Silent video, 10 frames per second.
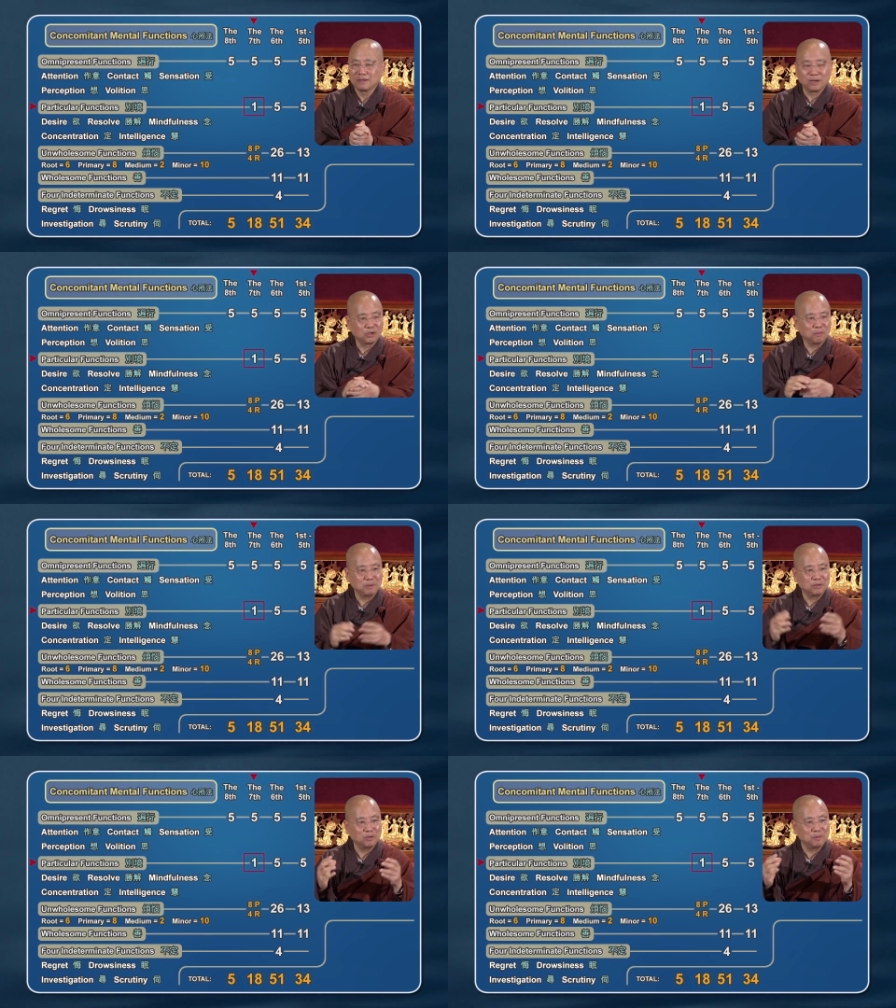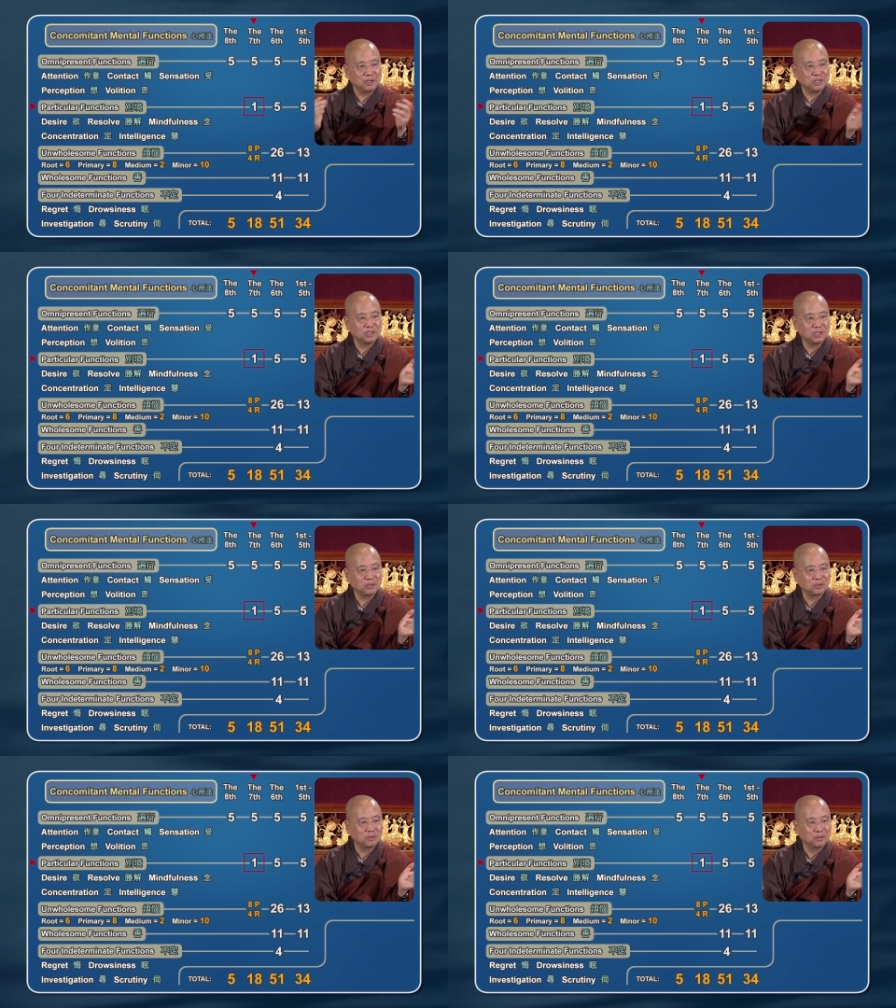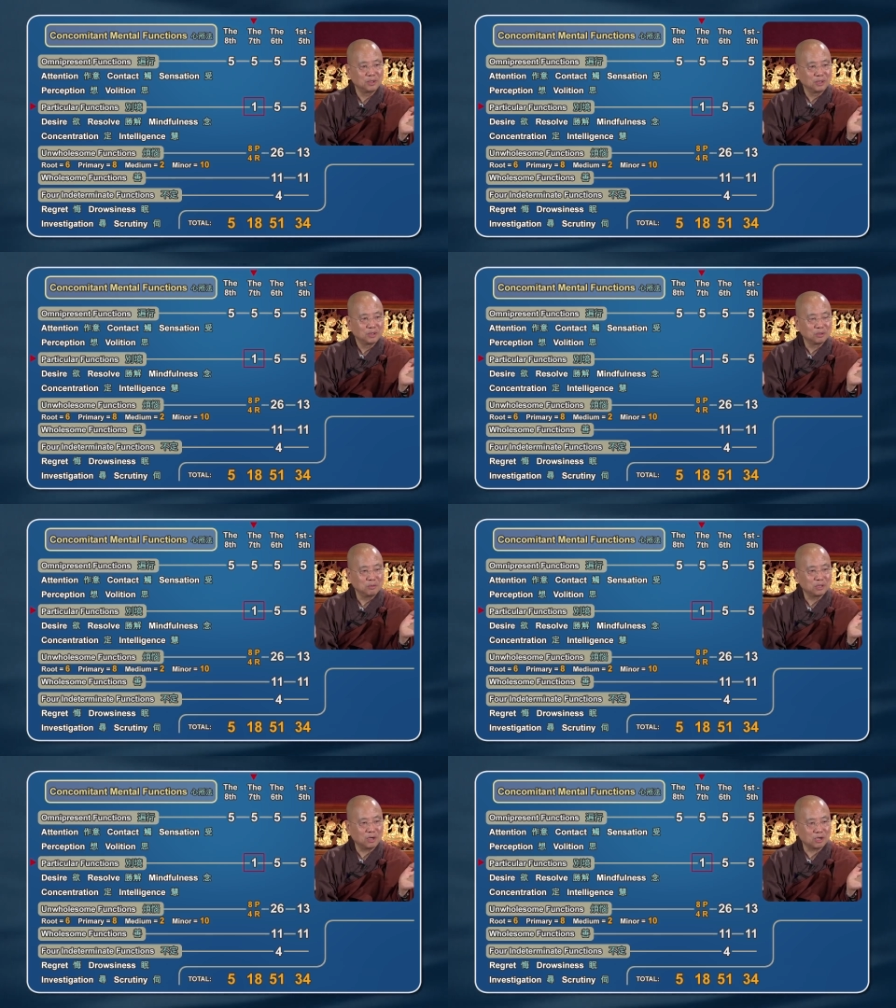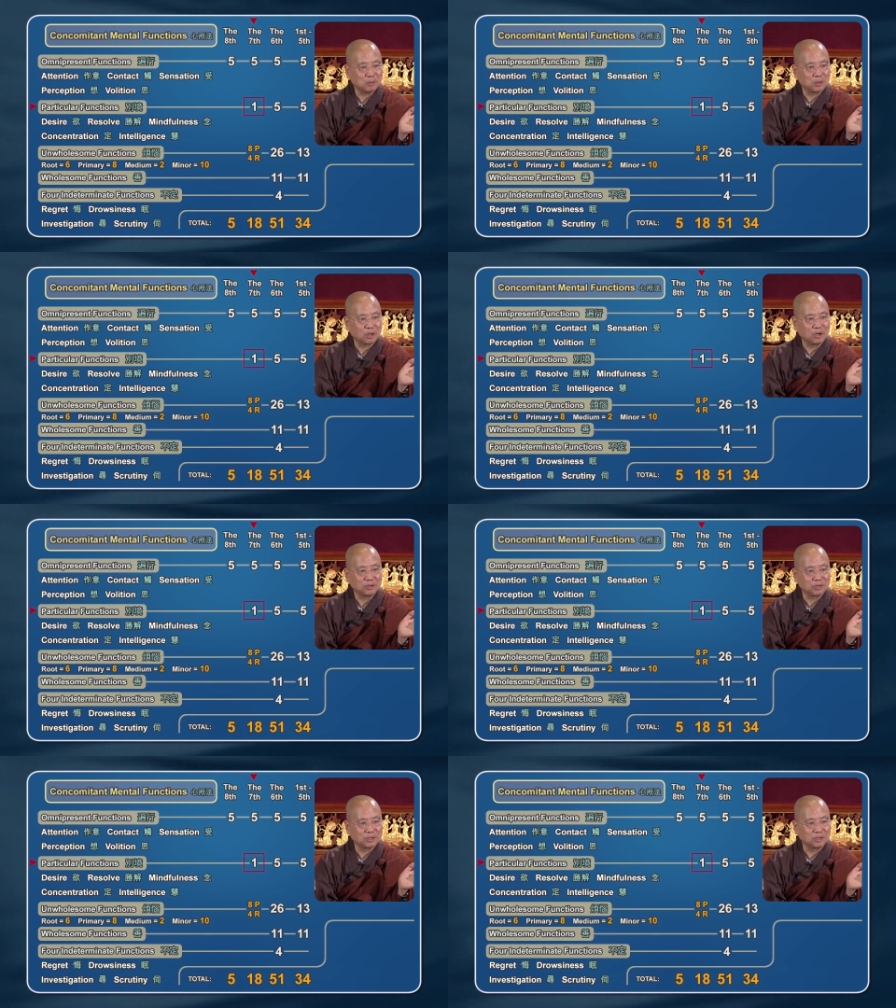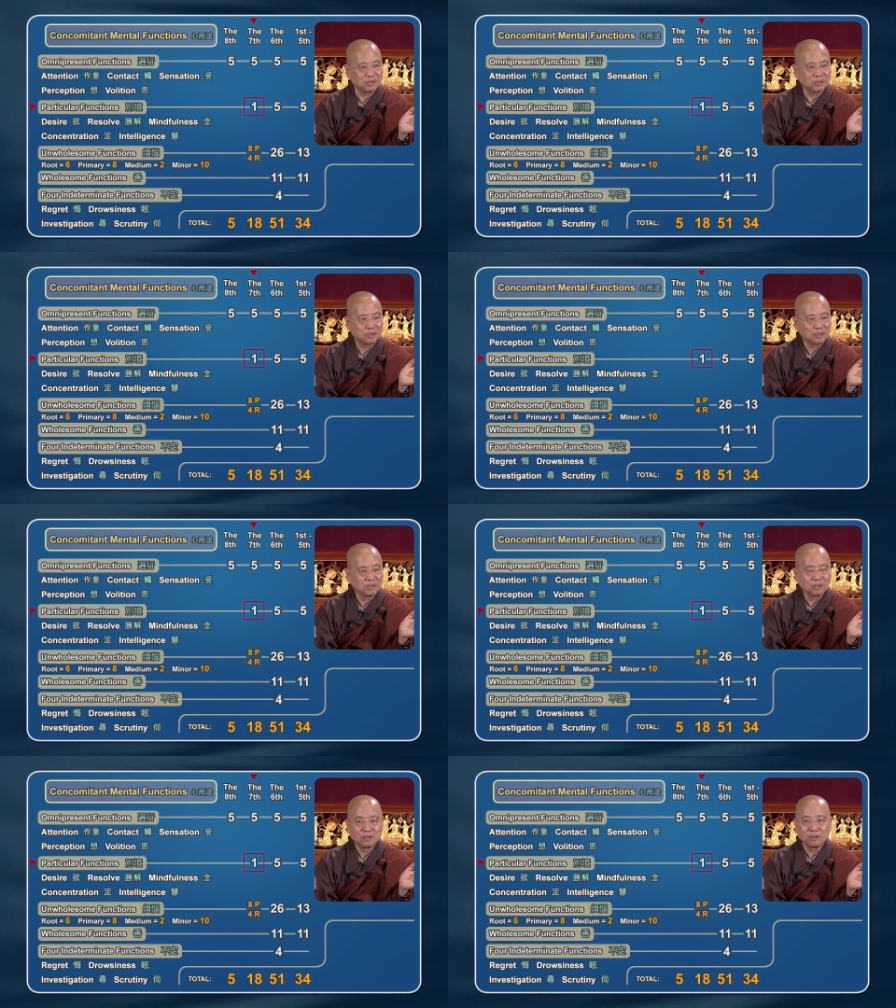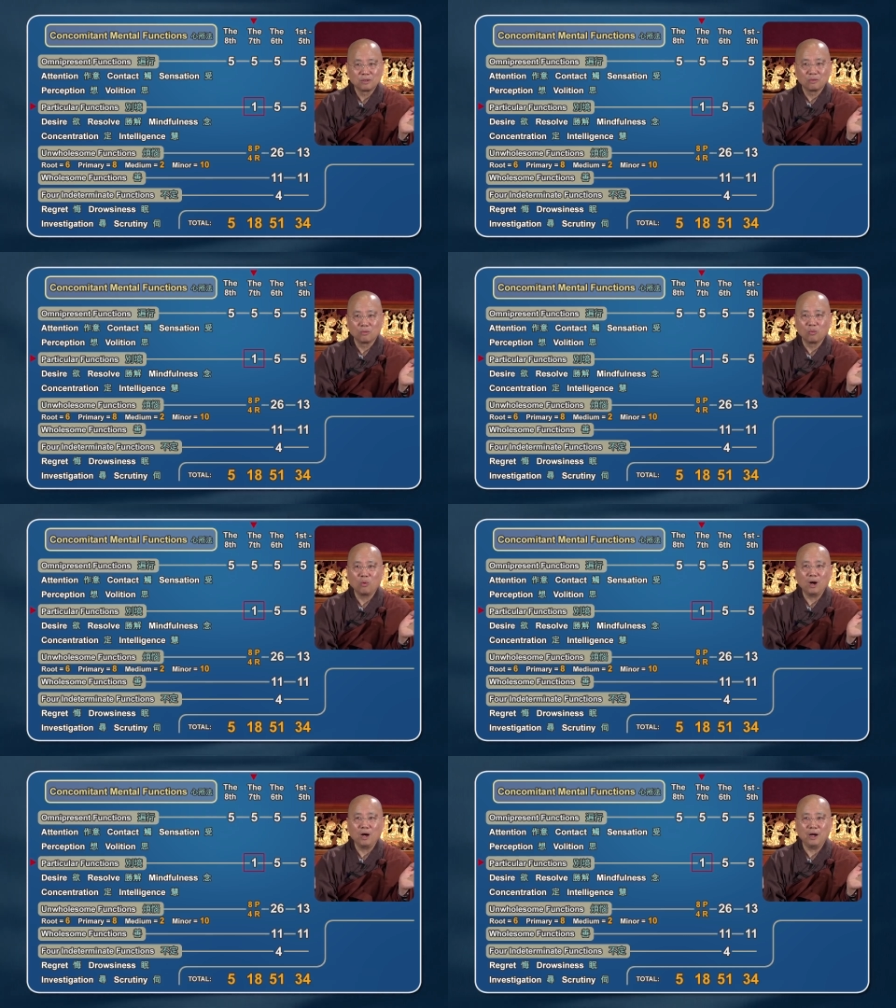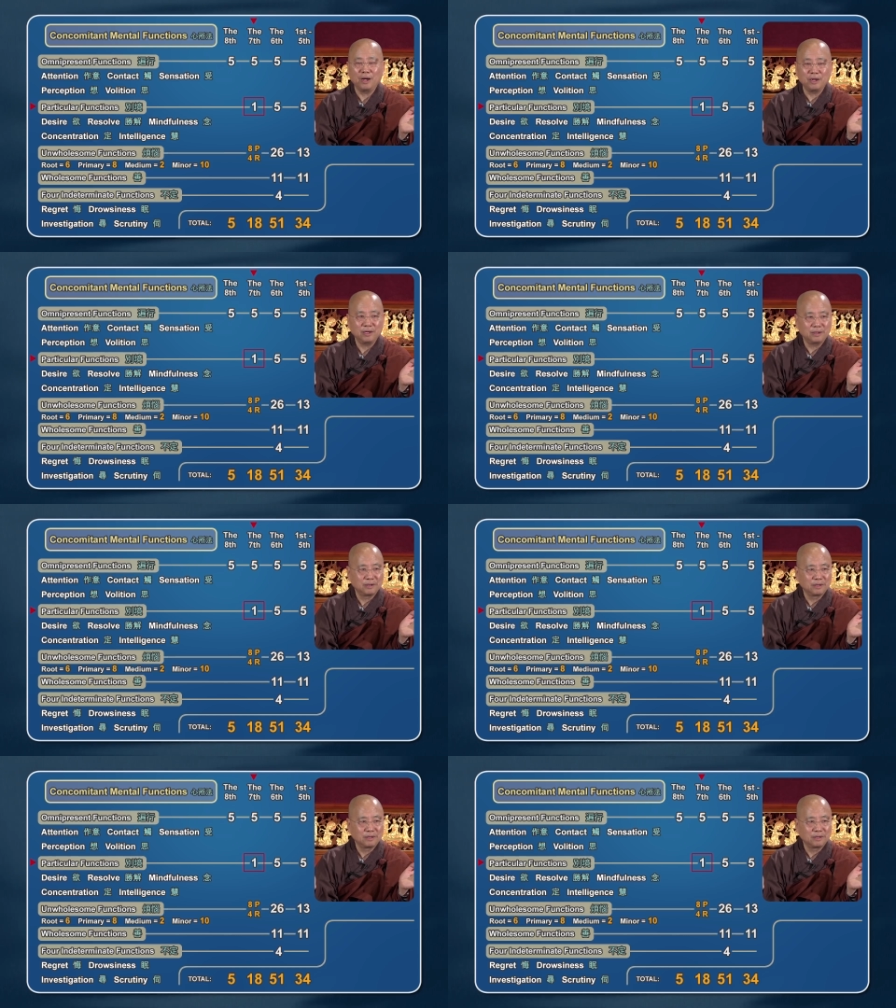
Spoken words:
Now you've been listening to me talking about a consciousness. Why?